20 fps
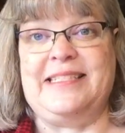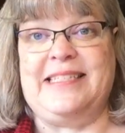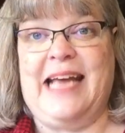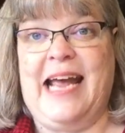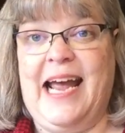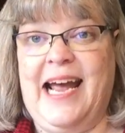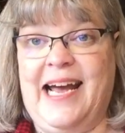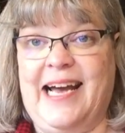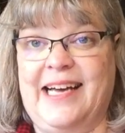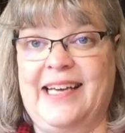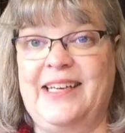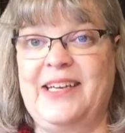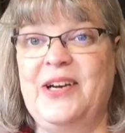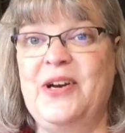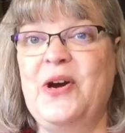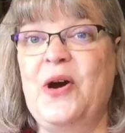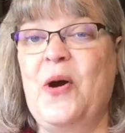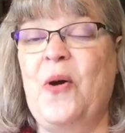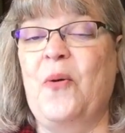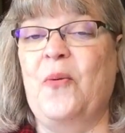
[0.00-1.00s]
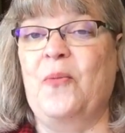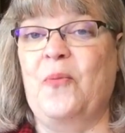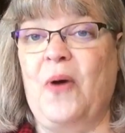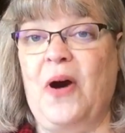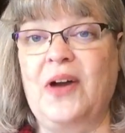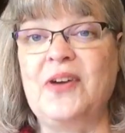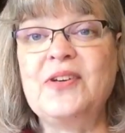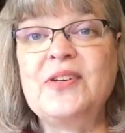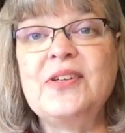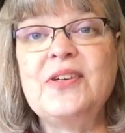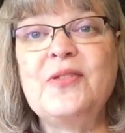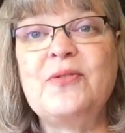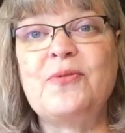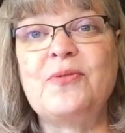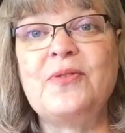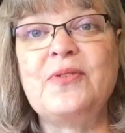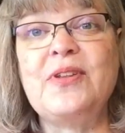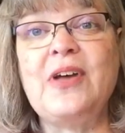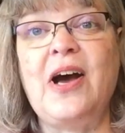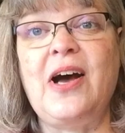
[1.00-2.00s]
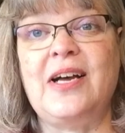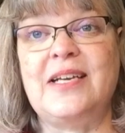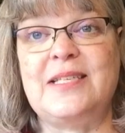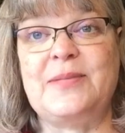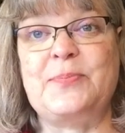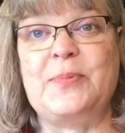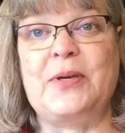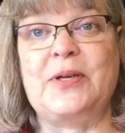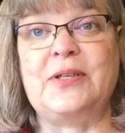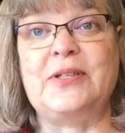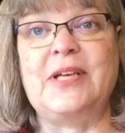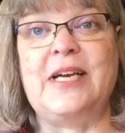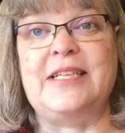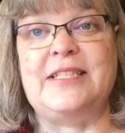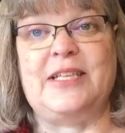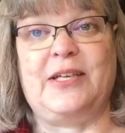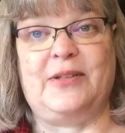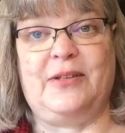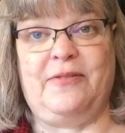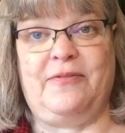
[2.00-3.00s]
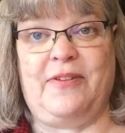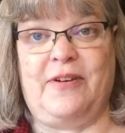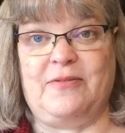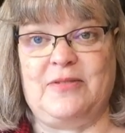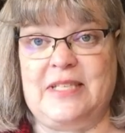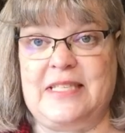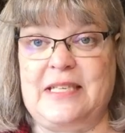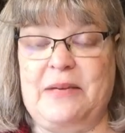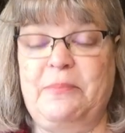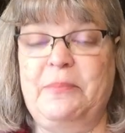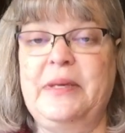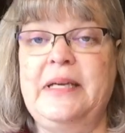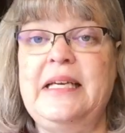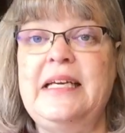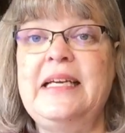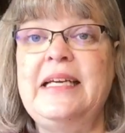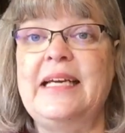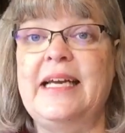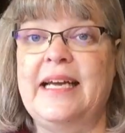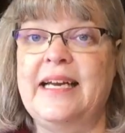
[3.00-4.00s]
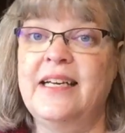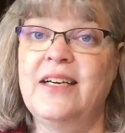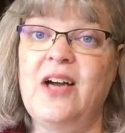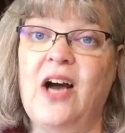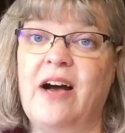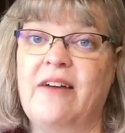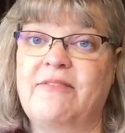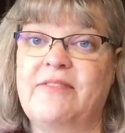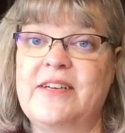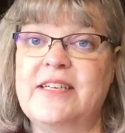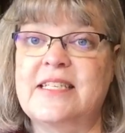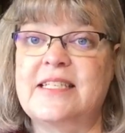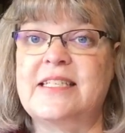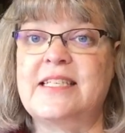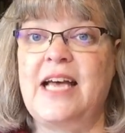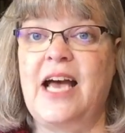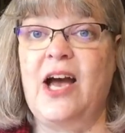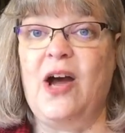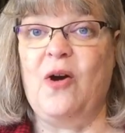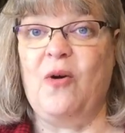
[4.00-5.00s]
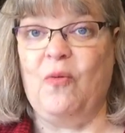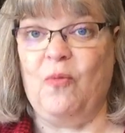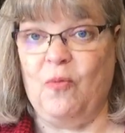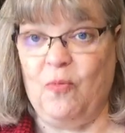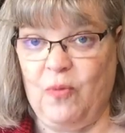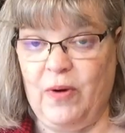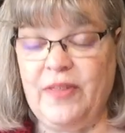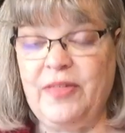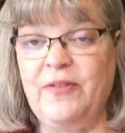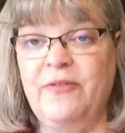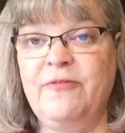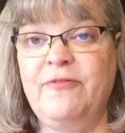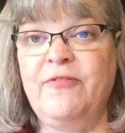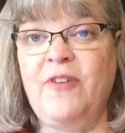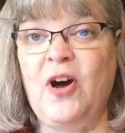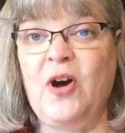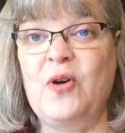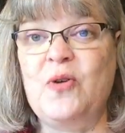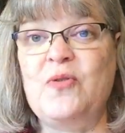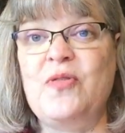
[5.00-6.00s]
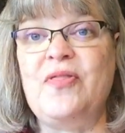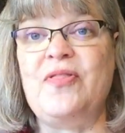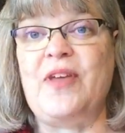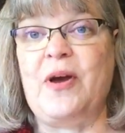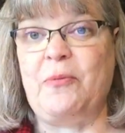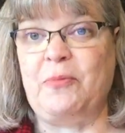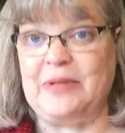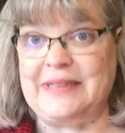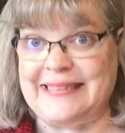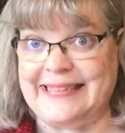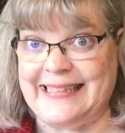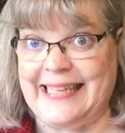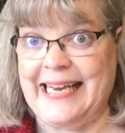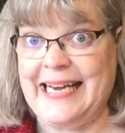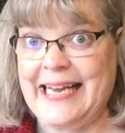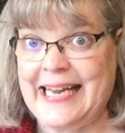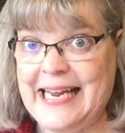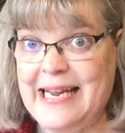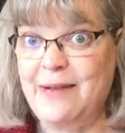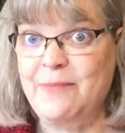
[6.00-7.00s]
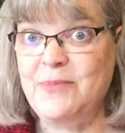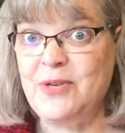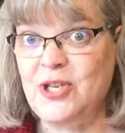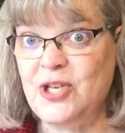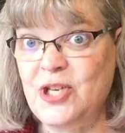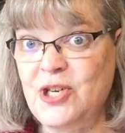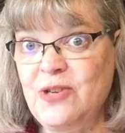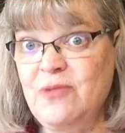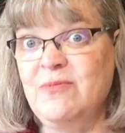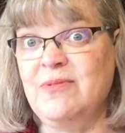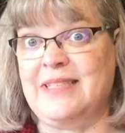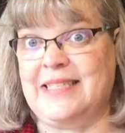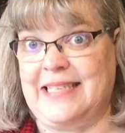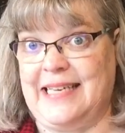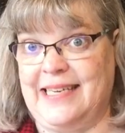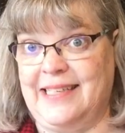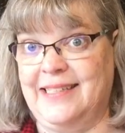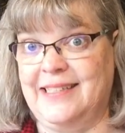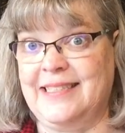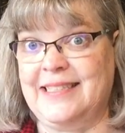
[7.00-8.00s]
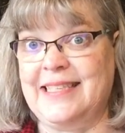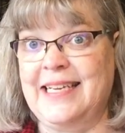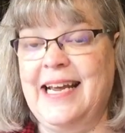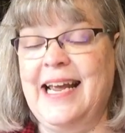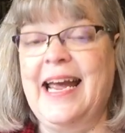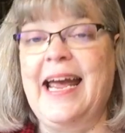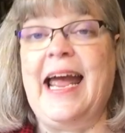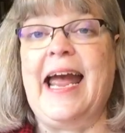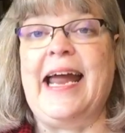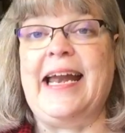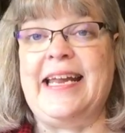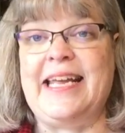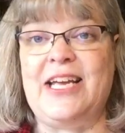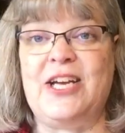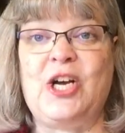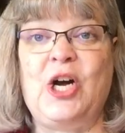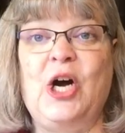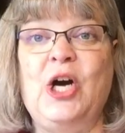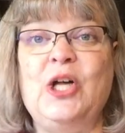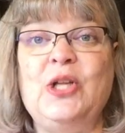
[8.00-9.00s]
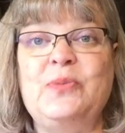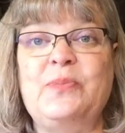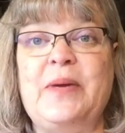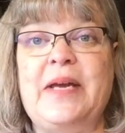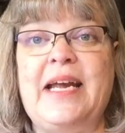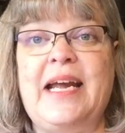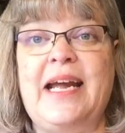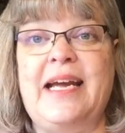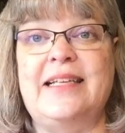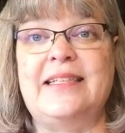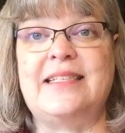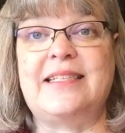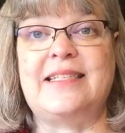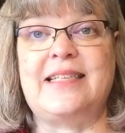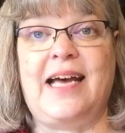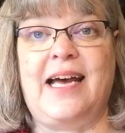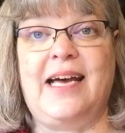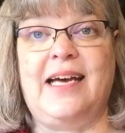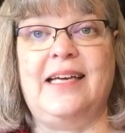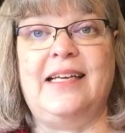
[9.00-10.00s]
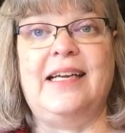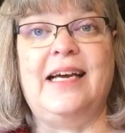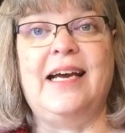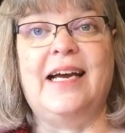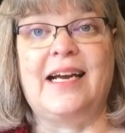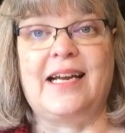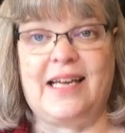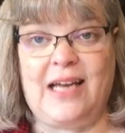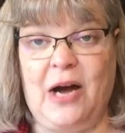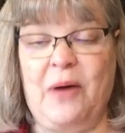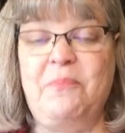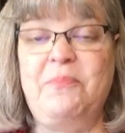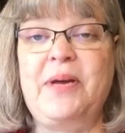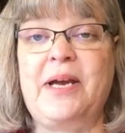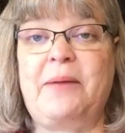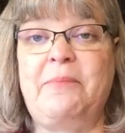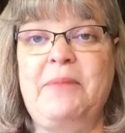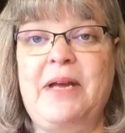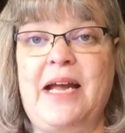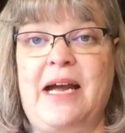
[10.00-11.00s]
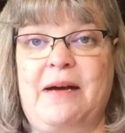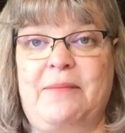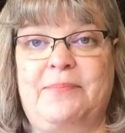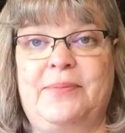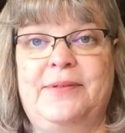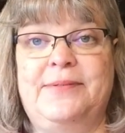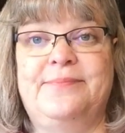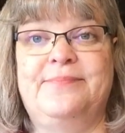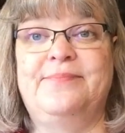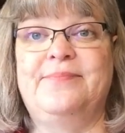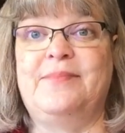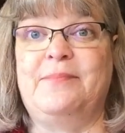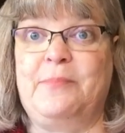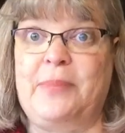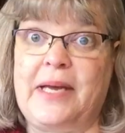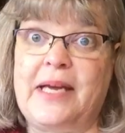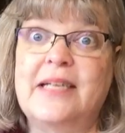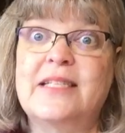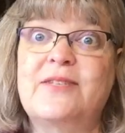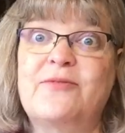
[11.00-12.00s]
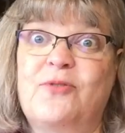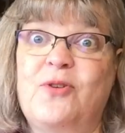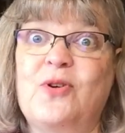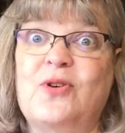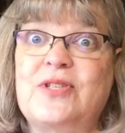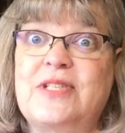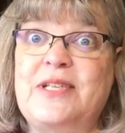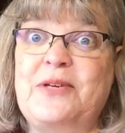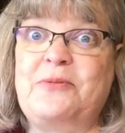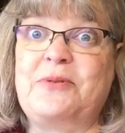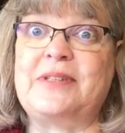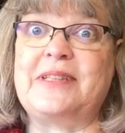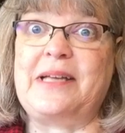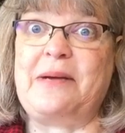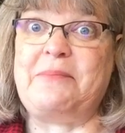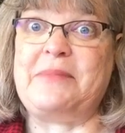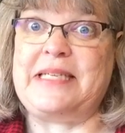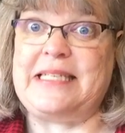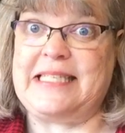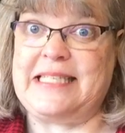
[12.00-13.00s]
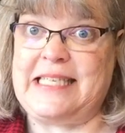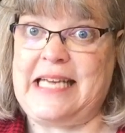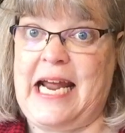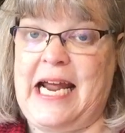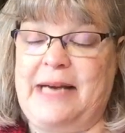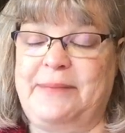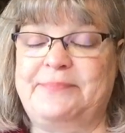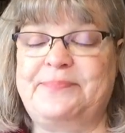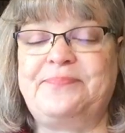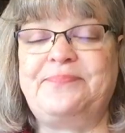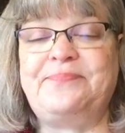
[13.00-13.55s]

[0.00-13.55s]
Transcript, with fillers: dad wandered through the hospital until he found somebody in an office with a phone that would let him use it. And he called me and said, come pick me up. Because of course they wouldn't let me stay.